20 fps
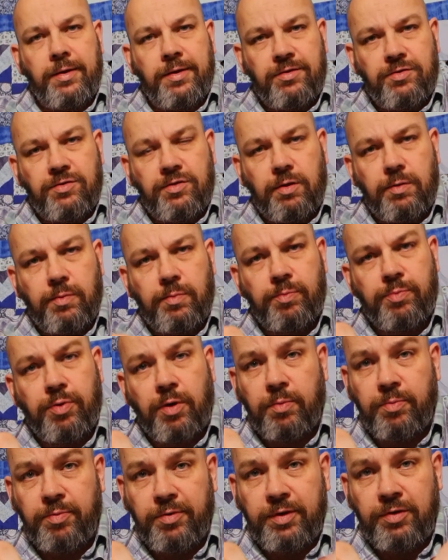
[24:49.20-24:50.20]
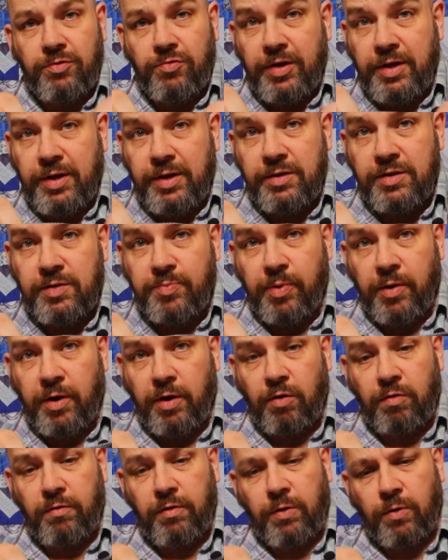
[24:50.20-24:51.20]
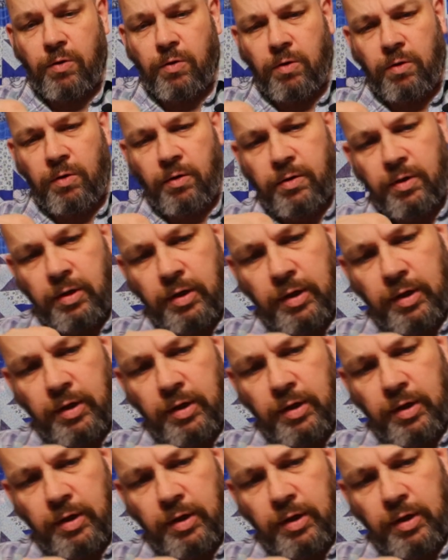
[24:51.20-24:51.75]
here's the probably trickiest part of it all.